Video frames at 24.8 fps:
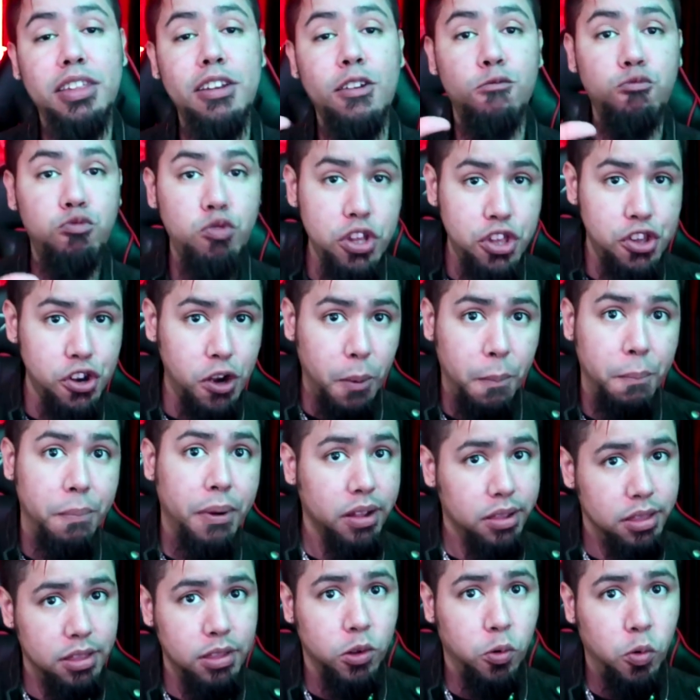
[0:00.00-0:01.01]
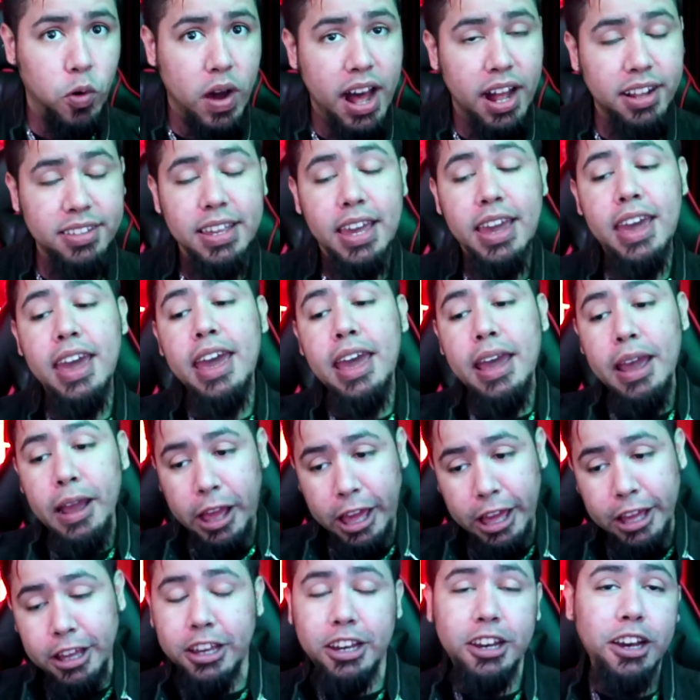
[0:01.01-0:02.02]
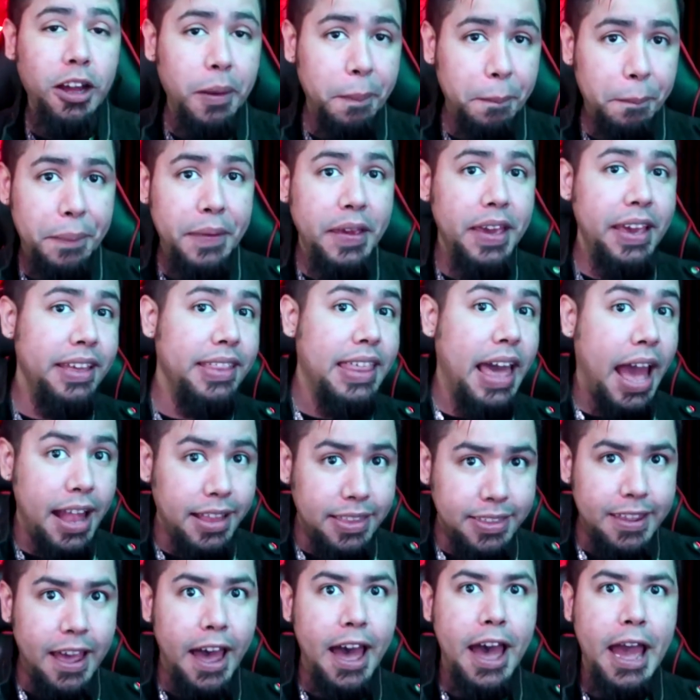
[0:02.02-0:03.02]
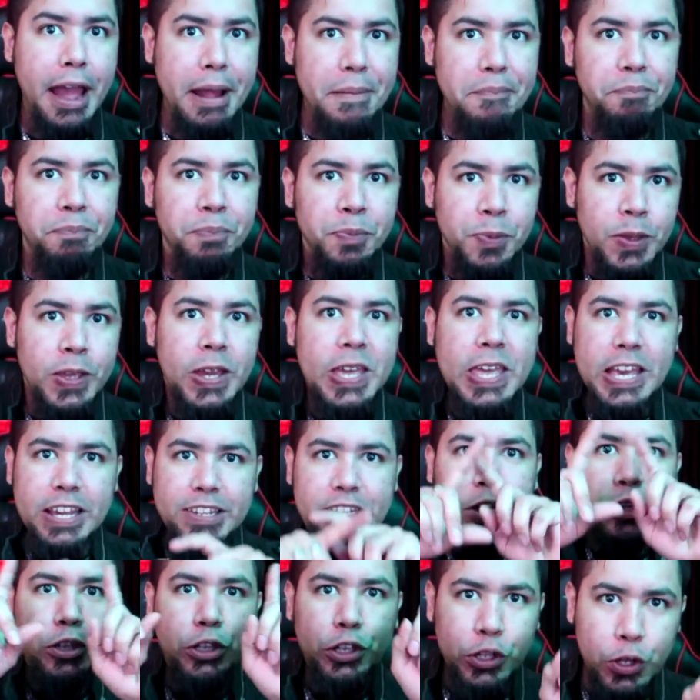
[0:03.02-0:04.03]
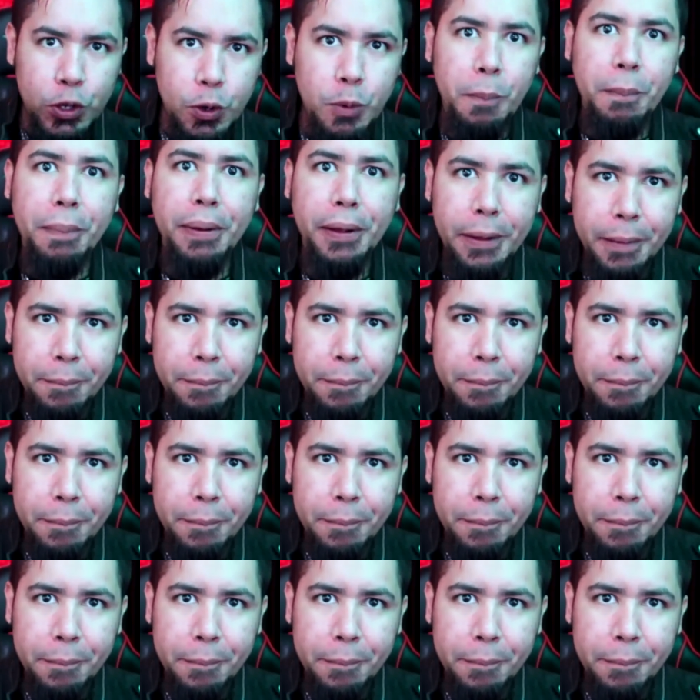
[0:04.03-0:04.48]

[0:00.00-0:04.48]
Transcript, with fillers: with the original Breath of the Wild, it could be that time is a loop,